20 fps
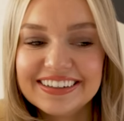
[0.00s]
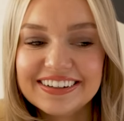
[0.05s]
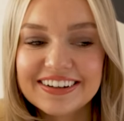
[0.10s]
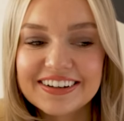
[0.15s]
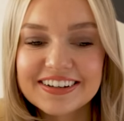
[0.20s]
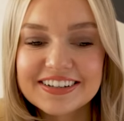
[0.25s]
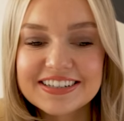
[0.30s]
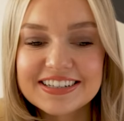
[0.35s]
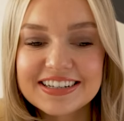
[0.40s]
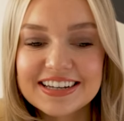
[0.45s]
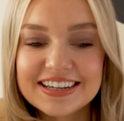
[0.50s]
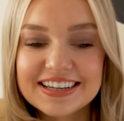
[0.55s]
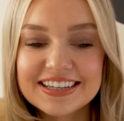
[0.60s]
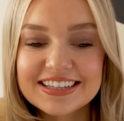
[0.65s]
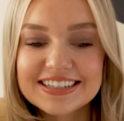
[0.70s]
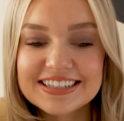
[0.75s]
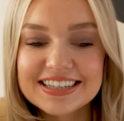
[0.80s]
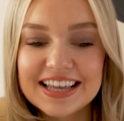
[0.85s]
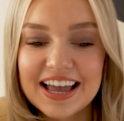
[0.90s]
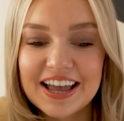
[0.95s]
Ottie
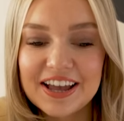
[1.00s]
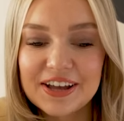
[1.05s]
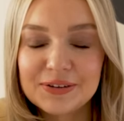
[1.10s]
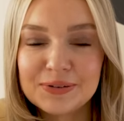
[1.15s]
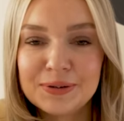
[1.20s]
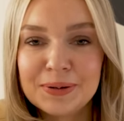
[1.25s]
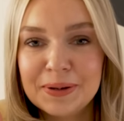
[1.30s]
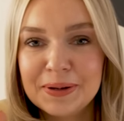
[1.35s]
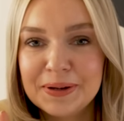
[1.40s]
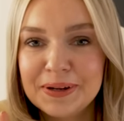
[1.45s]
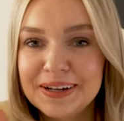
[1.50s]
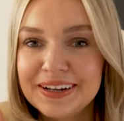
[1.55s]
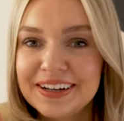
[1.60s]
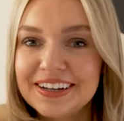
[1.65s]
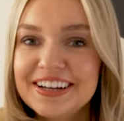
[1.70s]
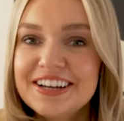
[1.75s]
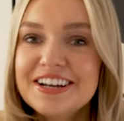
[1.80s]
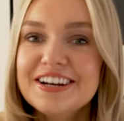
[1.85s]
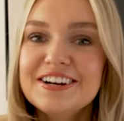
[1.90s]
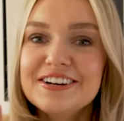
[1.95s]
is
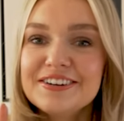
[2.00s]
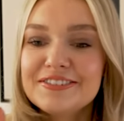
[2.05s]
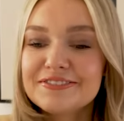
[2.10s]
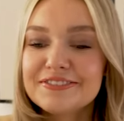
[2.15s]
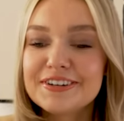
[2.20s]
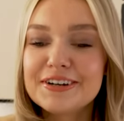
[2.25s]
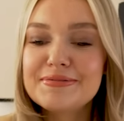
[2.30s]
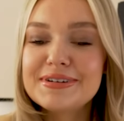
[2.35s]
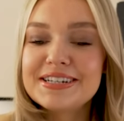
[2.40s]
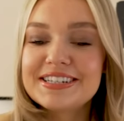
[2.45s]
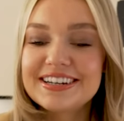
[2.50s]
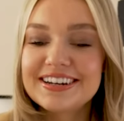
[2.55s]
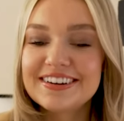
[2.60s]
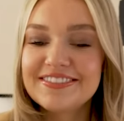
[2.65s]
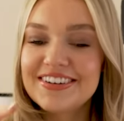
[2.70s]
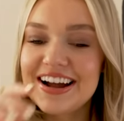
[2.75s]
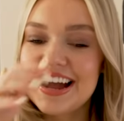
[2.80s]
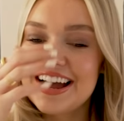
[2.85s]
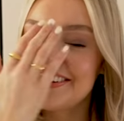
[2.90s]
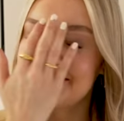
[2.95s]
rummaging
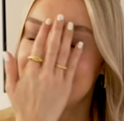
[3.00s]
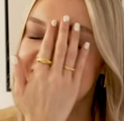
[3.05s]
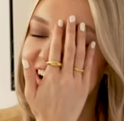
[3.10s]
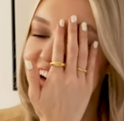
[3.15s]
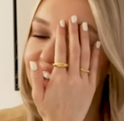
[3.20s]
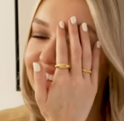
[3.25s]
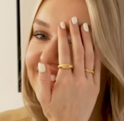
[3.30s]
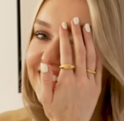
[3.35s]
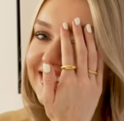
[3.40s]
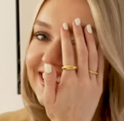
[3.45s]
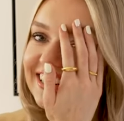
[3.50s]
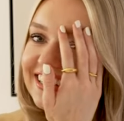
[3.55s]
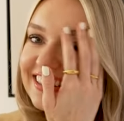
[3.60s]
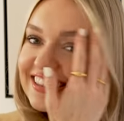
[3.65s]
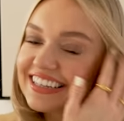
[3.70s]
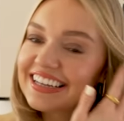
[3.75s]
around right underneath the